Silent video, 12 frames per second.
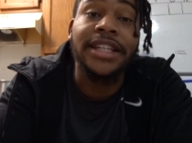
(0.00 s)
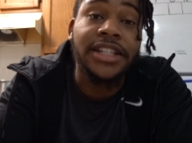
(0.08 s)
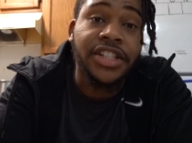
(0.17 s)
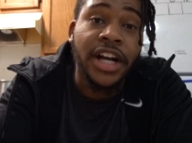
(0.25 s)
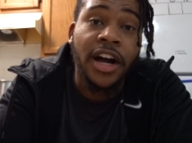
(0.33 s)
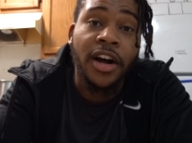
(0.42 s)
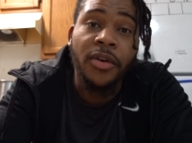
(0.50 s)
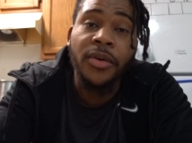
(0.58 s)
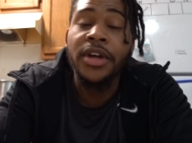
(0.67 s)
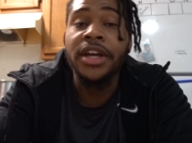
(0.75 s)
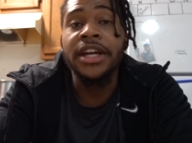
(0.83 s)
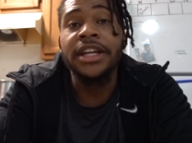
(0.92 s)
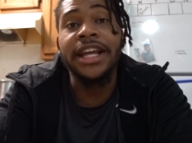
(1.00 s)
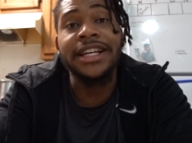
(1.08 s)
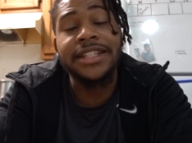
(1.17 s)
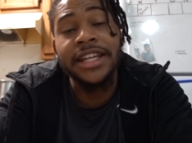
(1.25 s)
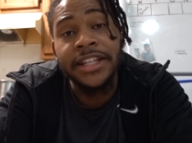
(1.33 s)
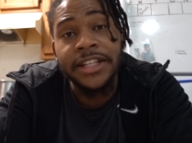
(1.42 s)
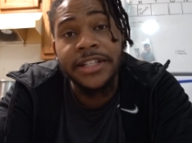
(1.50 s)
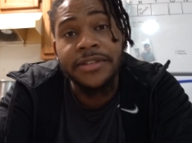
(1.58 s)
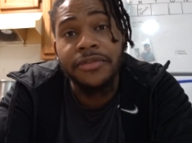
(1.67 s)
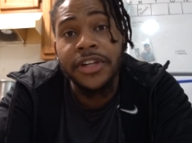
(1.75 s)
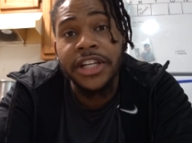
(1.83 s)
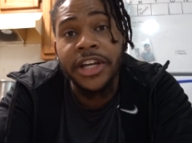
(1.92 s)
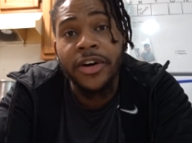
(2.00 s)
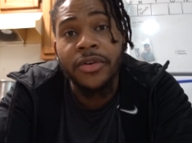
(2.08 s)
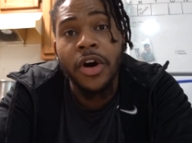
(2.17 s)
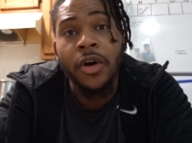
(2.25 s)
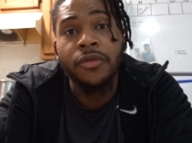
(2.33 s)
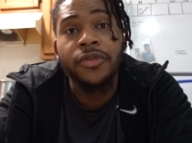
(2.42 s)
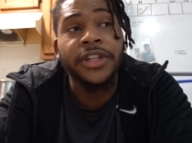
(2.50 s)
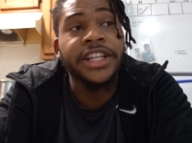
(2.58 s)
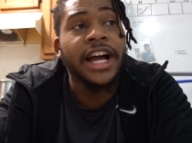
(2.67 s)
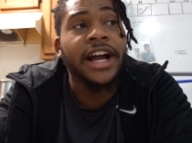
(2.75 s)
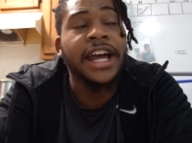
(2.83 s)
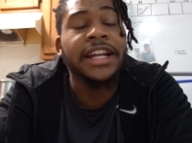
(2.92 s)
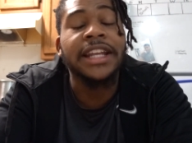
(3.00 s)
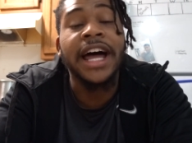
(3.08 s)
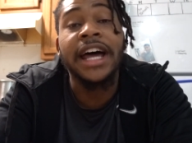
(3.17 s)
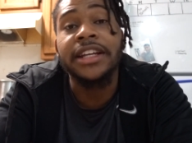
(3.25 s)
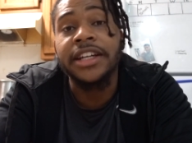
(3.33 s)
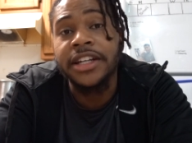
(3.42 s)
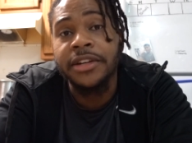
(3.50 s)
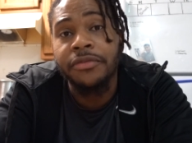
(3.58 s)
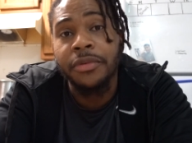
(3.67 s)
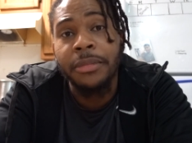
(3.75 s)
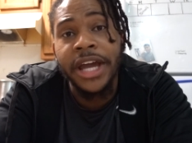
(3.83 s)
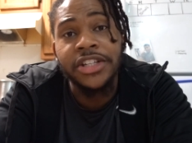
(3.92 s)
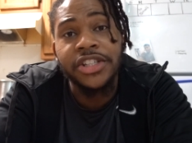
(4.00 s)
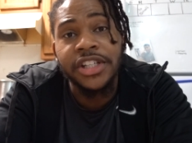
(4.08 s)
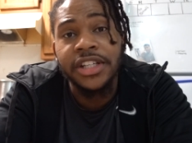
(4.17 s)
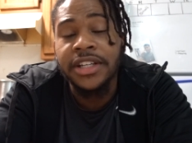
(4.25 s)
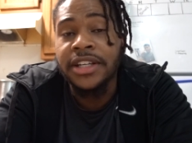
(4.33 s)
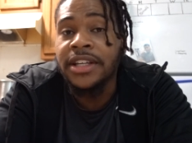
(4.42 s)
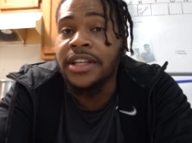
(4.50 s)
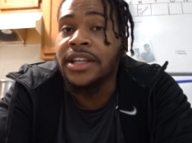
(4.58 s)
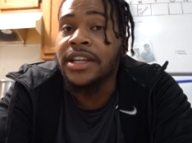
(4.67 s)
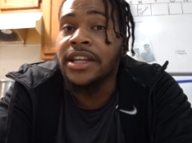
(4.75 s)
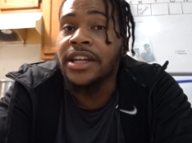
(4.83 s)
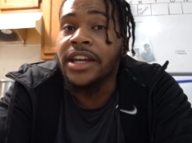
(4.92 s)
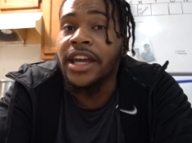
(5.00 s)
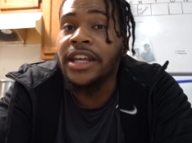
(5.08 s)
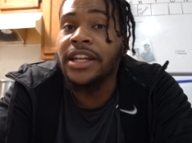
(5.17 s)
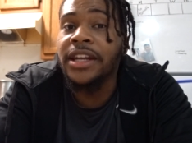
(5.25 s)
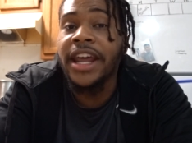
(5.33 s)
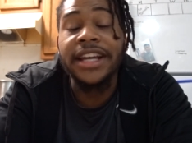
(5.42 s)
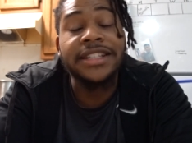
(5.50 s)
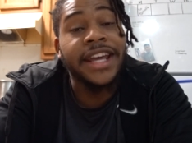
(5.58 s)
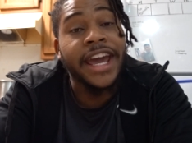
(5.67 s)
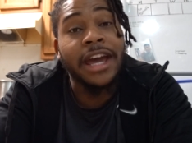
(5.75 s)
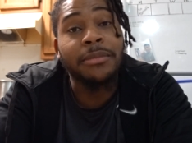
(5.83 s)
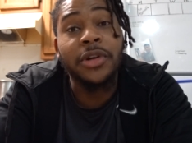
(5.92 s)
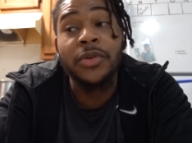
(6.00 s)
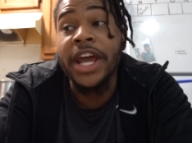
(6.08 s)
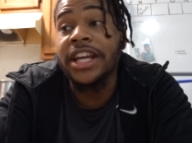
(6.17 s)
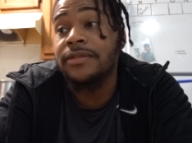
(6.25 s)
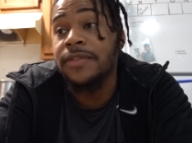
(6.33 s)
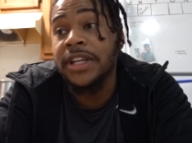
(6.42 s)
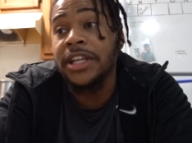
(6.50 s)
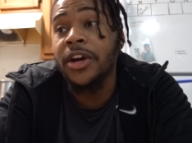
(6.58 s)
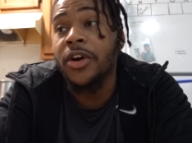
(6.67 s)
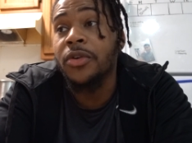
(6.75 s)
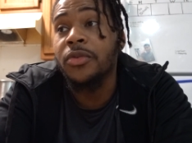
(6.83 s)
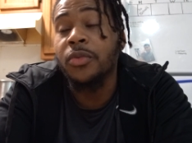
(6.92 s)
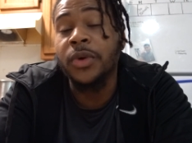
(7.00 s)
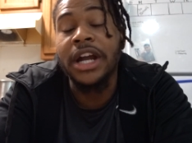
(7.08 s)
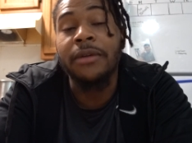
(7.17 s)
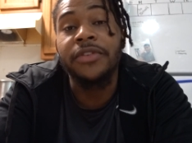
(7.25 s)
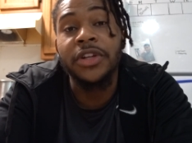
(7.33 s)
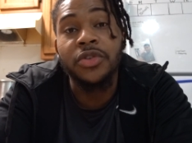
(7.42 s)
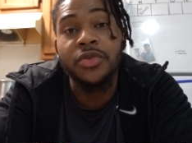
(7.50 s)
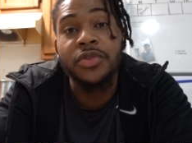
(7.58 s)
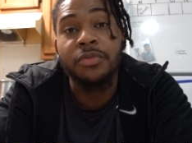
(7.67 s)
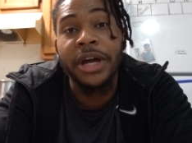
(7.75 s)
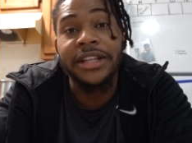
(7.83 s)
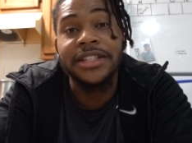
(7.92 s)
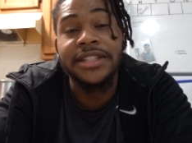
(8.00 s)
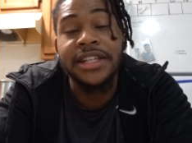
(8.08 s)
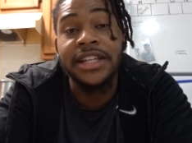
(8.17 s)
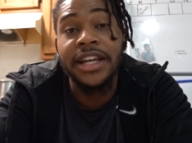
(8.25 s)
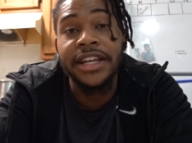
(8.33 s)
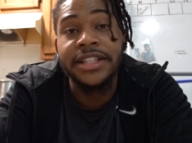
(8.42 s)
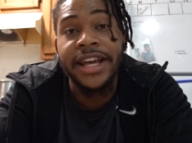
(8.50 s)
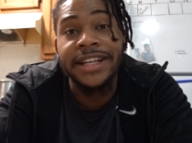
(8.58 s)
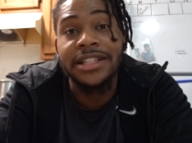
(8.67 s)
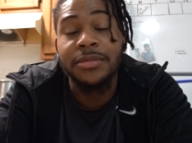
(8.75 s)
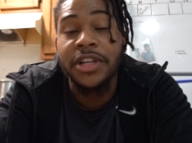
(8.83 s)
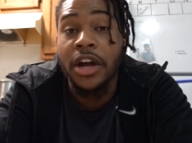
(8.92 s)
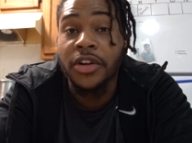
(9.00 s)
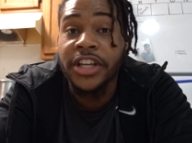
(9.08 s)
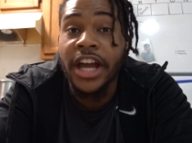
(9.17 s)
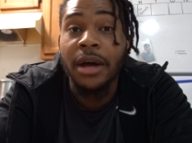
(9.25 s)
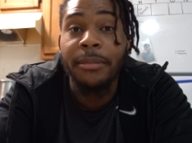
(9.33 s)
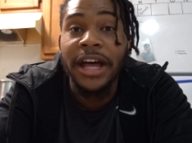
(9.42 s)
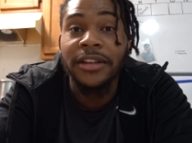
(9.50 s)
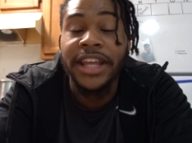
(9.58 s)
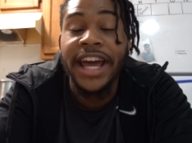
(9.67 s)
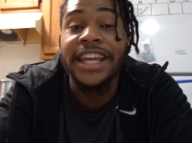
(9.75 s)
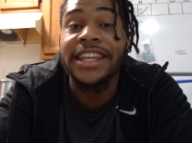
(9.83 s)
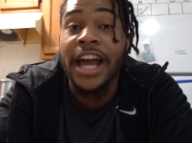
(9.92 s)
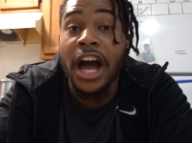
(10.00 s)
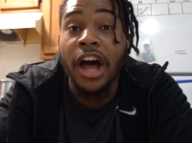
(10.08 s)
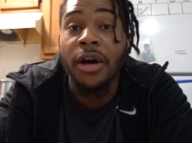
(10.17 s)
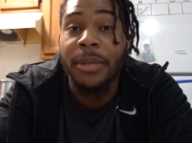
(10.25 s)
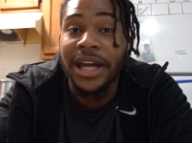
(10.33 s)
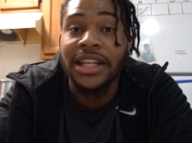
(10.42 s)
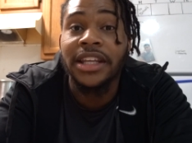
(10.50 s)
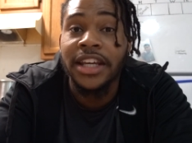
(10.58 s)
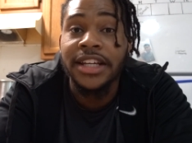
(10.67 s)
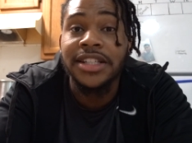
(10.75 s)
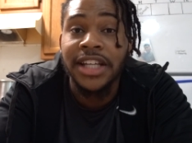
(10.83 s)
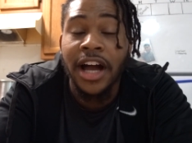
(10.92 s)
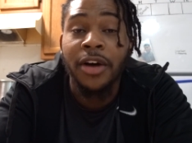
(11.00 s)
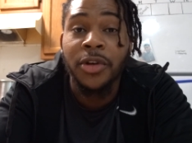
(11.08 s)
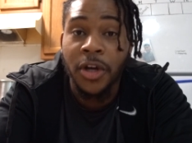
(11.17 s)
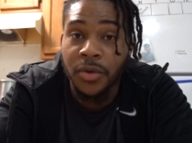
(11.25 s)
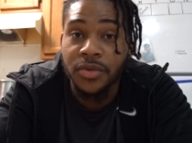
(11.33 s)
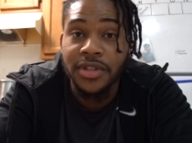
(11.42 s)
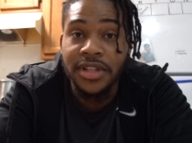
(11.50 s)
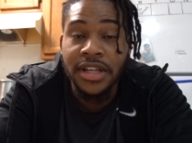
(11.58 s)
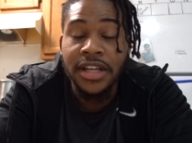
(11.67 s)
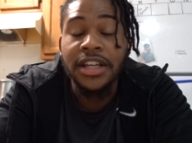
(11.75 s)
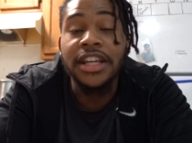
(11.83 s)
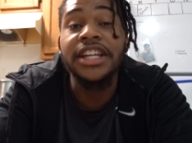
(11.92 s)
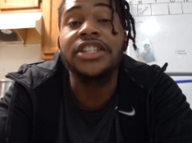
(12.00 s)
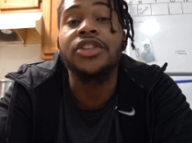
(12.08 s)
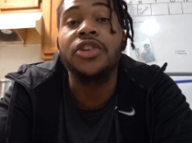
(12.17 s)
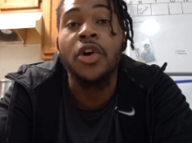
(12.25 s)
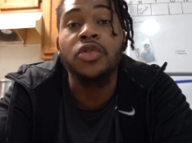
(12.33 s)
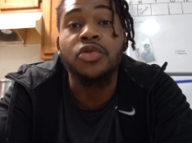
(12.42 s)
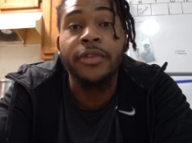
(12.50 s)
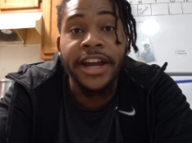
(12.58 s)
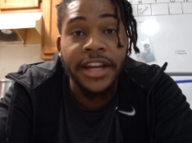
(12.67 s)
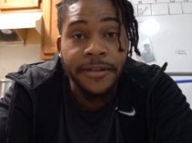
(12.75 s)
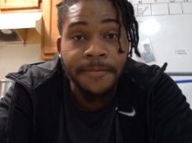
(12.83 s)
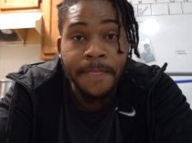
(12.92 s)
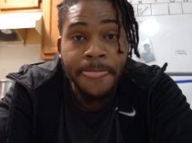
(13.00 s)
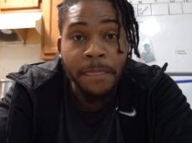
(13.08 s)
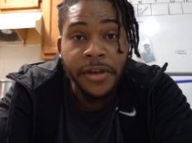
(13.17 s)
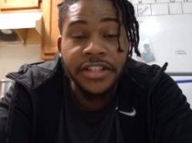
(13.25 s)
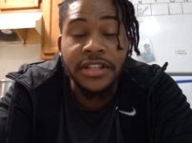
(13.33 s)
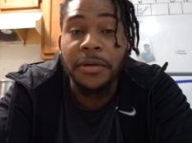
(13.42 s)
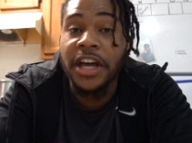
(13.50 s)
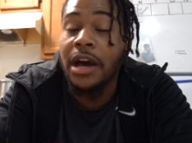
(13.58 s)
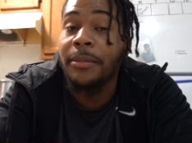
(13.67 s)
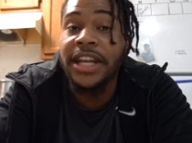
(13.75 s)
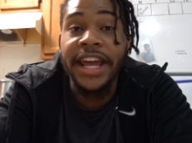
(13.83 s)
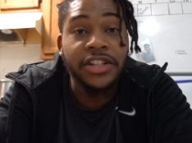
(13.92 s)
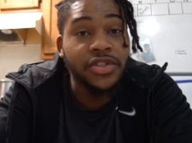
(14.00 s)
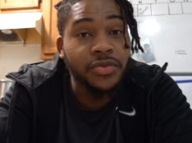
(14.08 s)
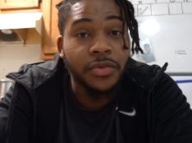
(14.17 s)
it, y'all. That's the end of this video. Hopefully I got a lot of good information. And the next time, in the next video, what I'm finna do is about these DNA tests and talking to y'all about that. Y'all better get y'all notes. Get your notes ready, because I'm coming at